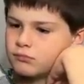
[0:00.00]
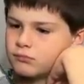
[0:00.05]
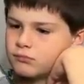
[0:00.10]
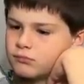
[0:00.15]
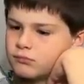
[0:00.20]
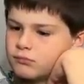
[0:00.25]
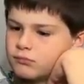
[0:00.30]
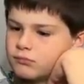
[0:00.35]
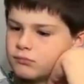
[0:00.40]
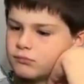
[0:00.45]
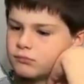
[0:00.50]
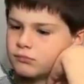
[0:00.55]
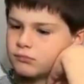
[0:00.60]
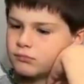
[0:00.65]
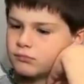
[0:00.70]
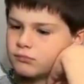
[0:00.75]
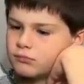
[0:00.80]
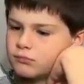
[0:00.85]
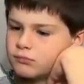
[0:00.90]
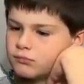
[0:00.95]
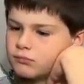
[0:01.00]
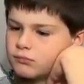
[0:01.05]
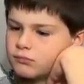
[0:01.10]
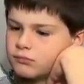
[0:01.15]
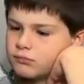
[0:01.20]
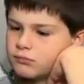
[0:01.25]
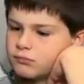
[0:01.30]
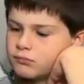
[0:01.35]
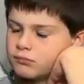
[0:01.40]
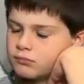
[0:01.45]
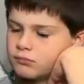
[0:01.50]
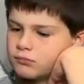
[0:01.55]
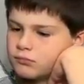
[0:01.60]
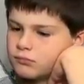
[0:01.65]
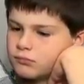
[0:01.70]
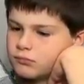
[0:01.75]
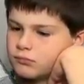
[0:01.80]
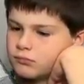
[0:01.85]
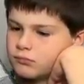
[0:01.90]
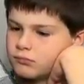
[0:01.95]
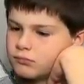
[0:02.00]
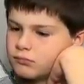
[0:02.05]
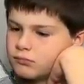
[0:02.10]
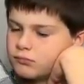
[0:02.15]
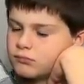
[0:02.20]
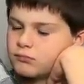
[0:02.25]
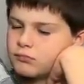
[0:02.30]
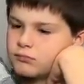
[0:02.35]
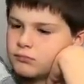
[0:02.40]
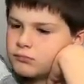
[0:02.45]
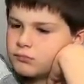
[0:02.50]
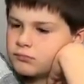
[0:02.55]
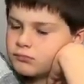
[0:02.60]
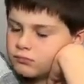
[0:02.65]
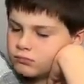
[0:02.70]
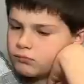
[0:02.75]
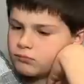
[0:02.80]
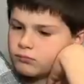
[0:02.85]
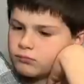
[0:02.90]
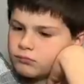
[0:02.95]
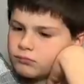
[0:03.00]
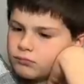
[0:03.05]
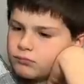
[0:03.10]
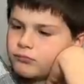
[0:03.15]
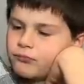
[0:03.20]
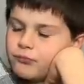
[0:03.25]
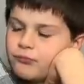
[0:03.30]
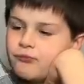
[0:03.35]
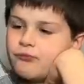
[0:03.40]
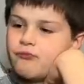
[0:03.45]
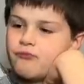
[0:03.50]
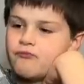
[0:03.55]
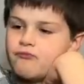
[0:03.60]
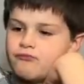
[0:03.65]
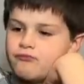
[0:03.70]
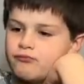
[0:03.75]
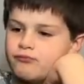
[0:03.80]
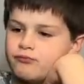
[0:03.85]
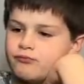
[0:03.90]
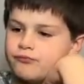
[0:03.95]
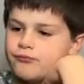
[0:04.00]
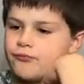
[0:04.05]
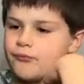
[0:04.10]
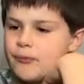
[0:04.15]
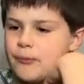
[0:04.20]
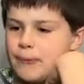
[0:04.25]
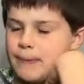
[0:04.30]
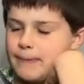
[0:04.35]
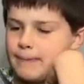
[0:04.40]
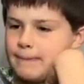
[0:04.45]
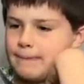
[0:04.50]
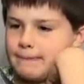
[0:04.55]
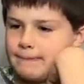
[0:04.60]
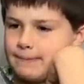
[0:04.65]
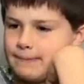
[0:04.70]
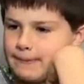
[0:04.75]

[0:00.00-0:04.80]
This person isn't speaking.